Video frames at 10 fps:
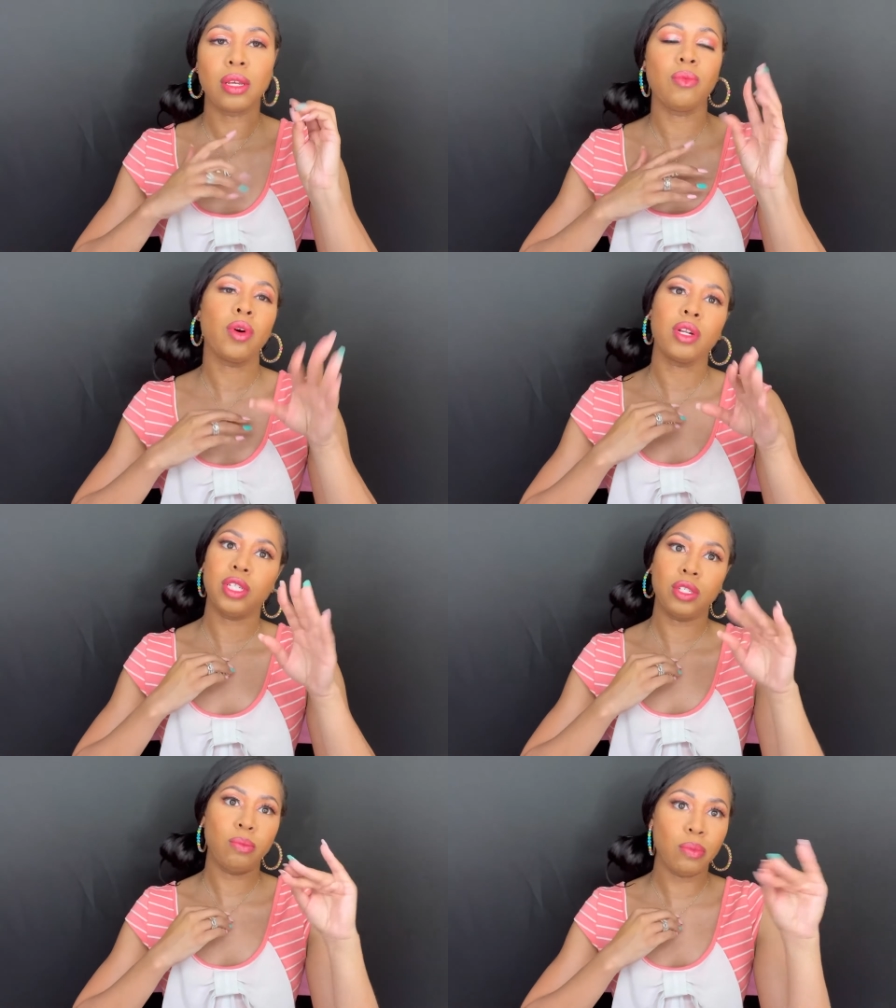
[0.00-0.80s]
We're going to
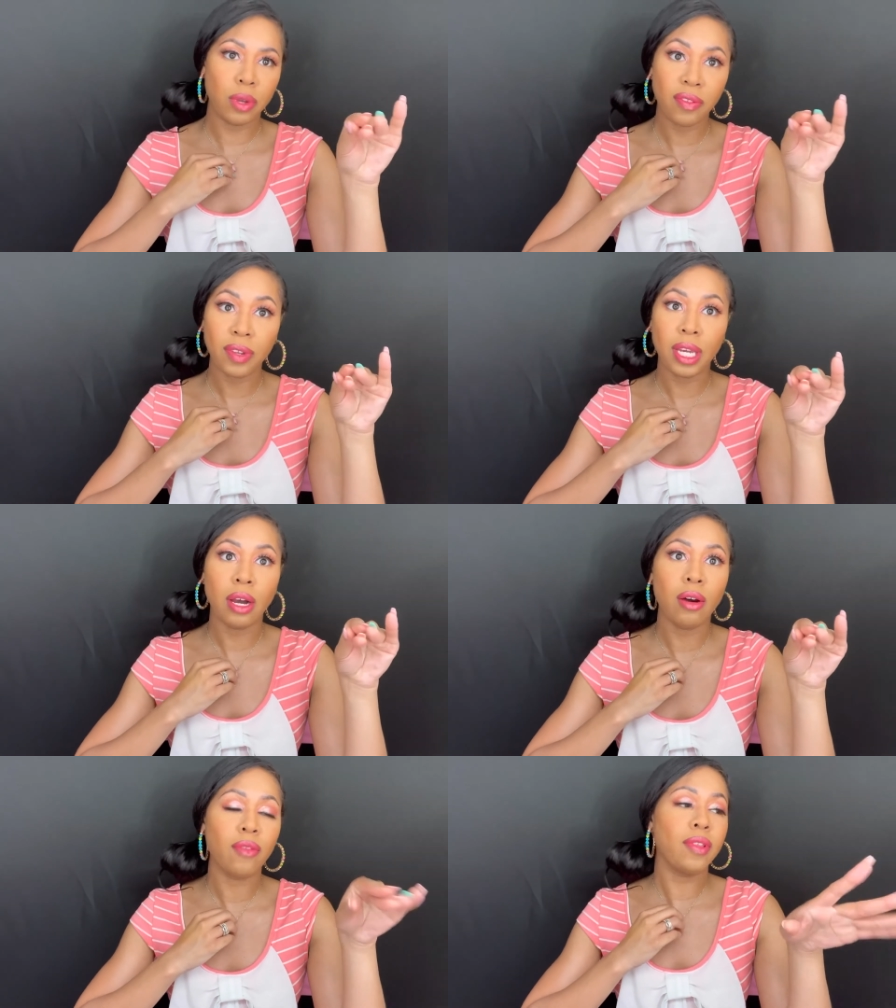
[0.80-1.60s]
just briefly
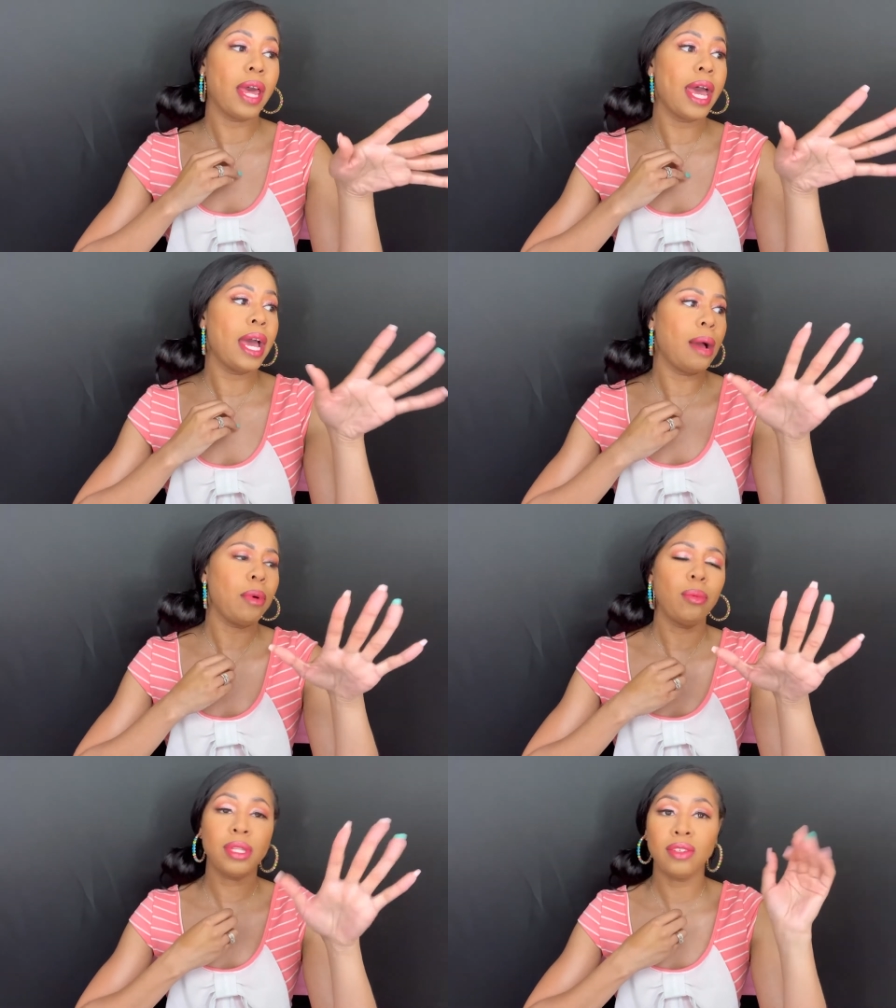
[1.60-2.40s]
go over that. I'm
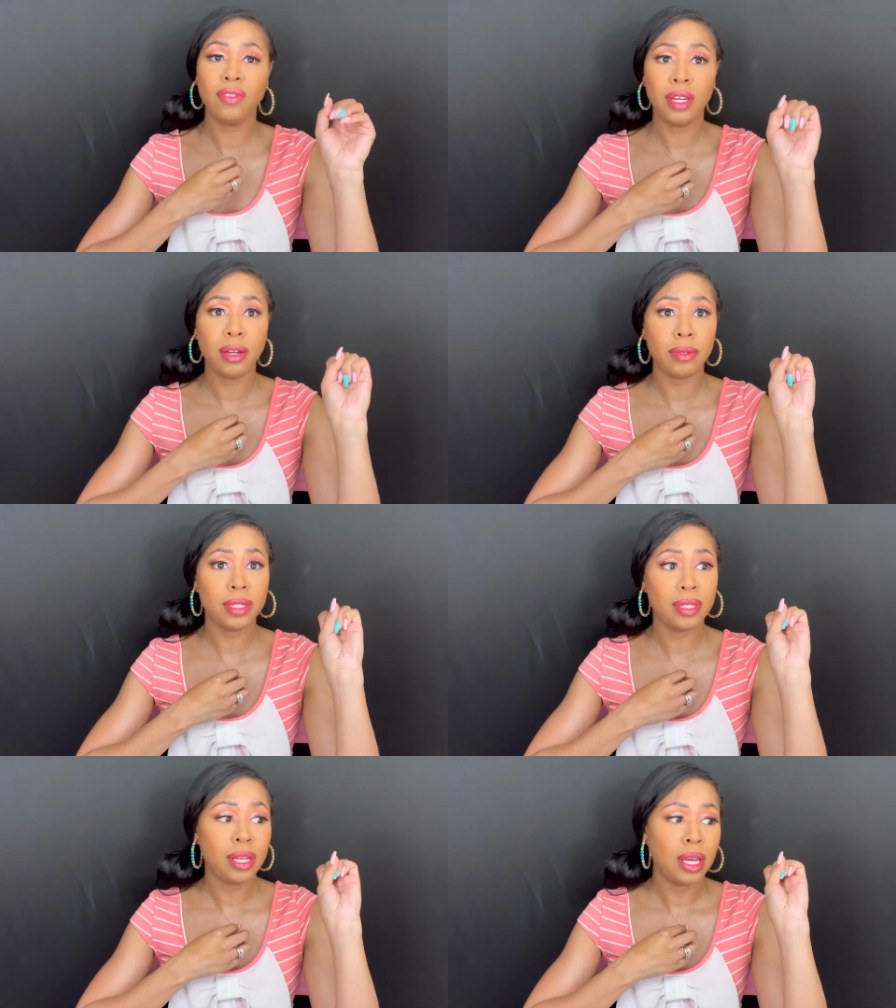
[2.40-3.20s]
hoping this video
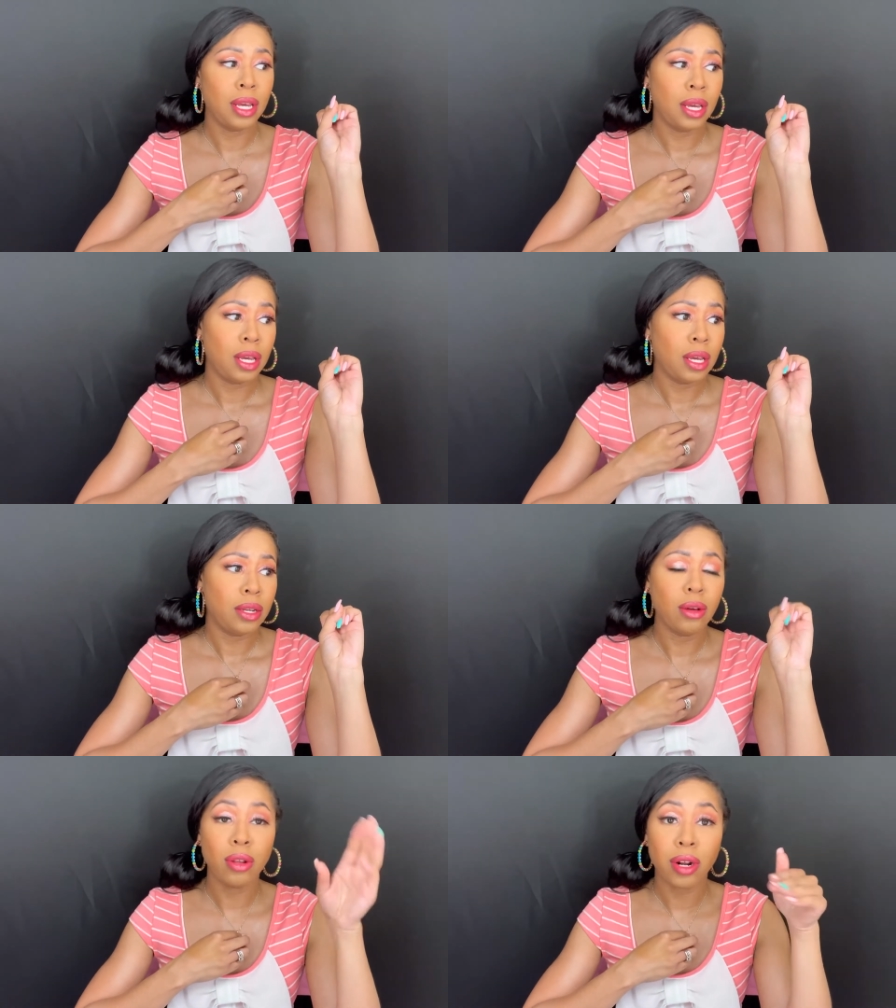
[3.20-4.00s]
is
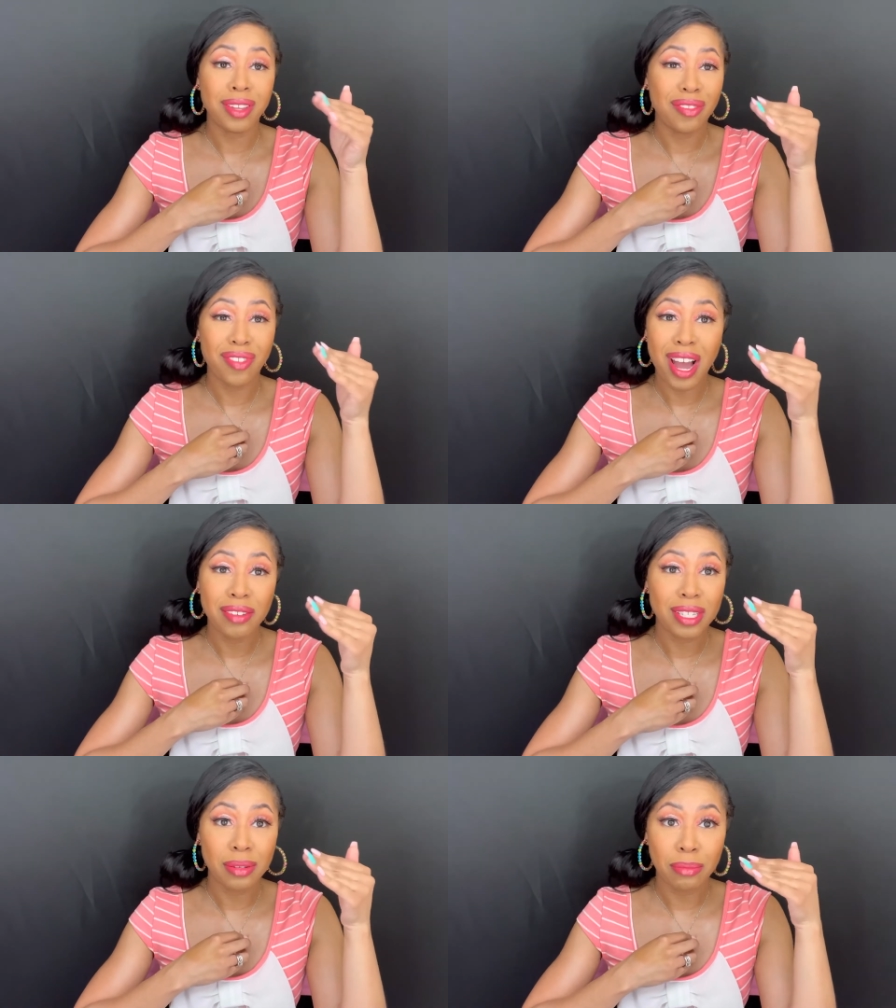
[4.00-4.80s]
no longer than
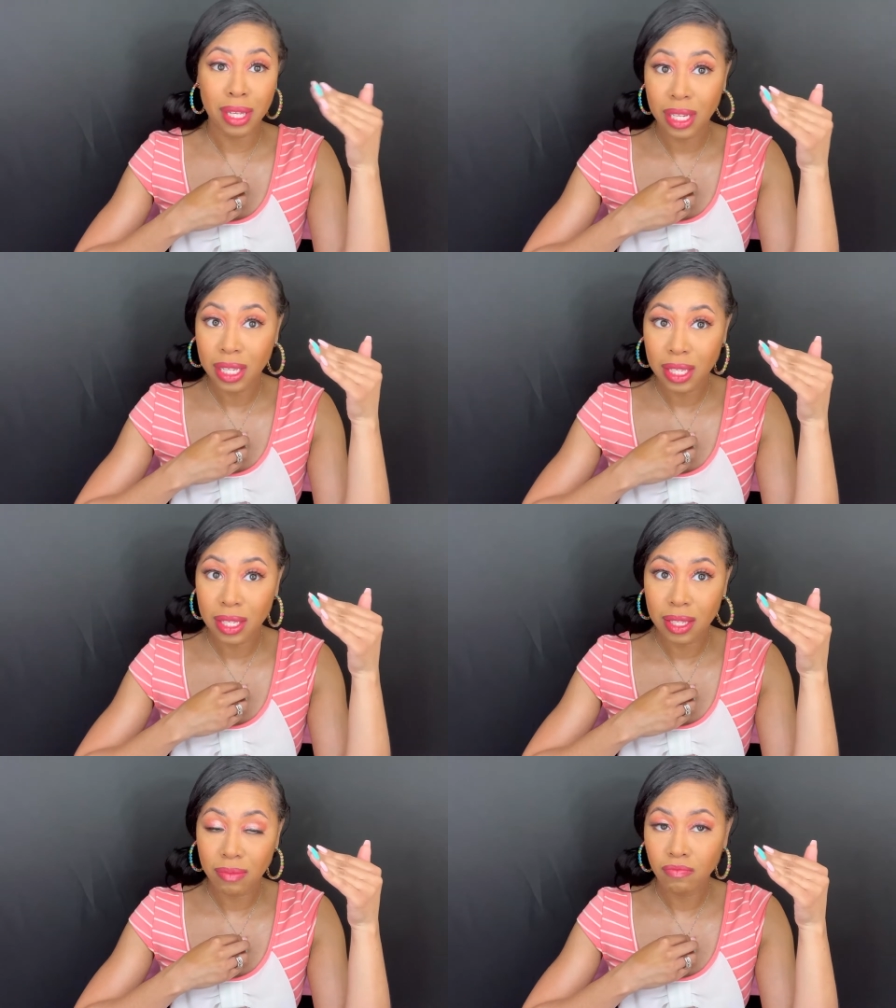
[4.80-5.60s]
5–10
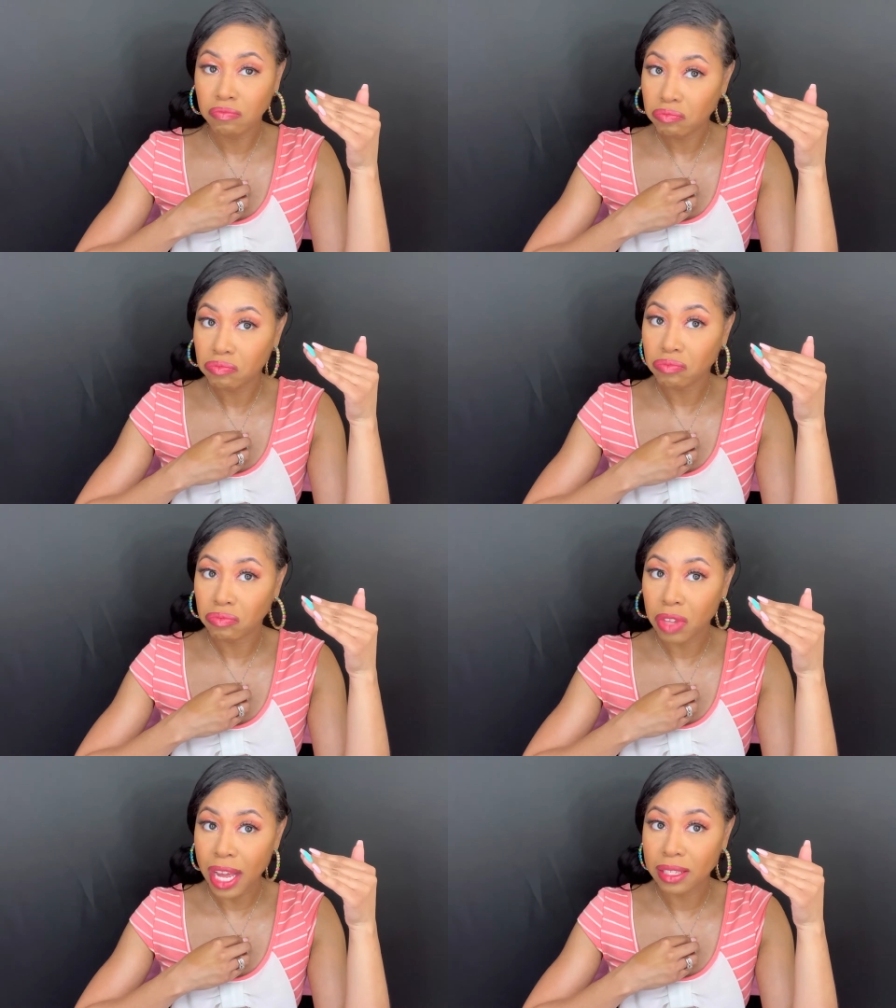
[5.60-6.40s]
minutes.
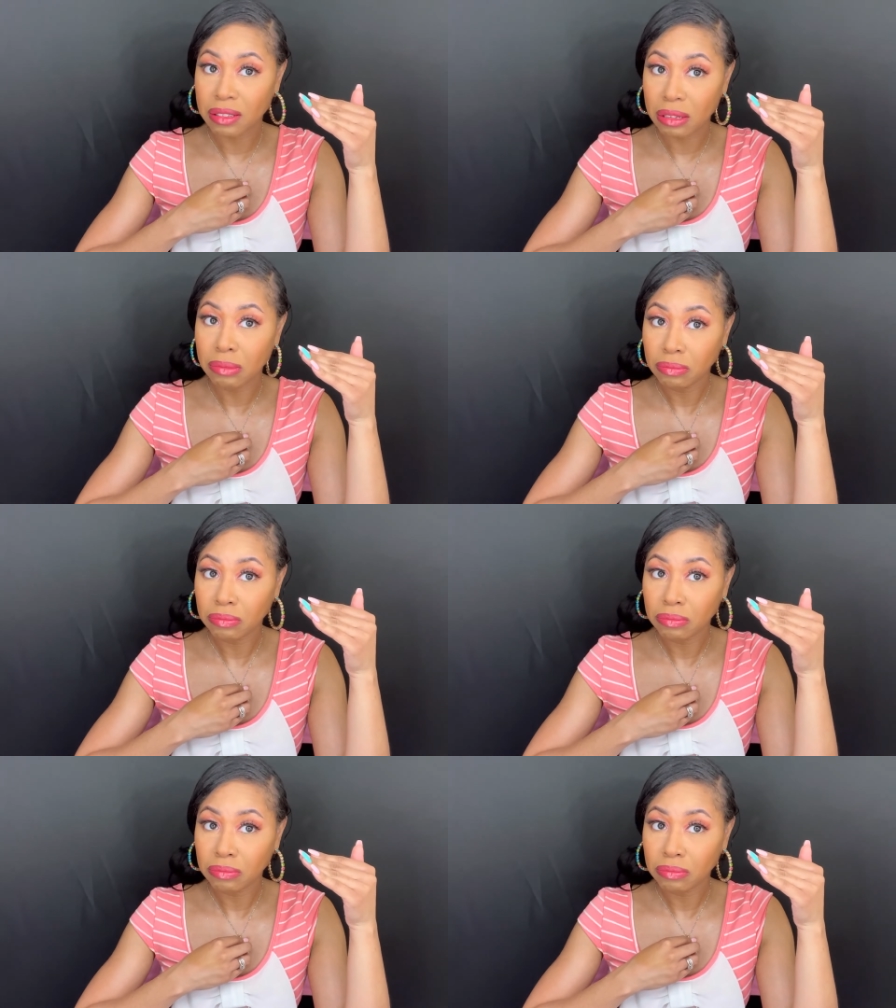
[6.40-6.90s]
That's the